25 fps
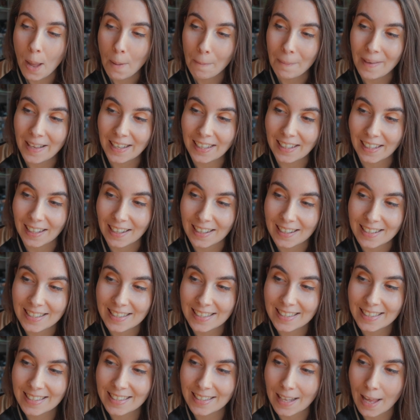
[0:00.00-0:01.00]

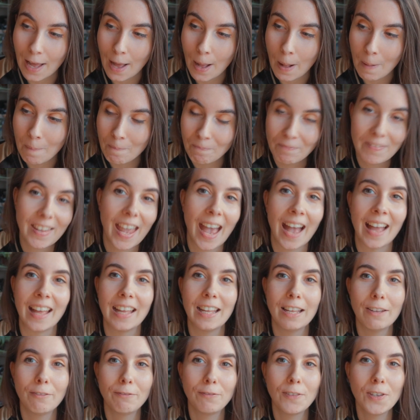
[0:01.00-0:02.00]
Because, yeah,
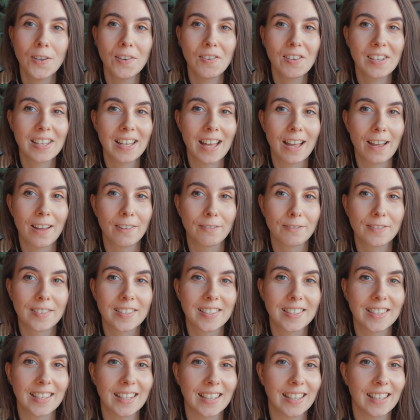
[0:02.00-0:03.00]
if you have
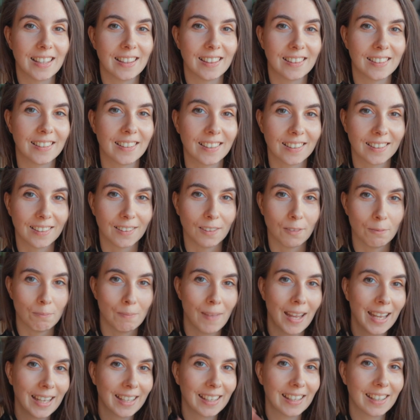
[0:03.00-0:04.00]
seen the
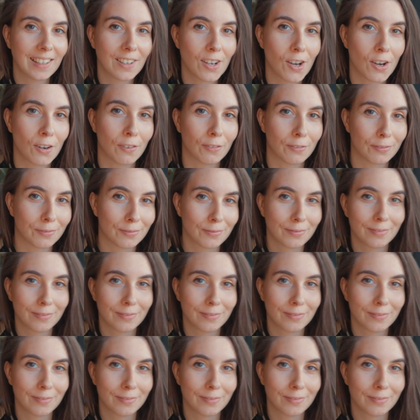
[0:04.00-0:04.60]
making of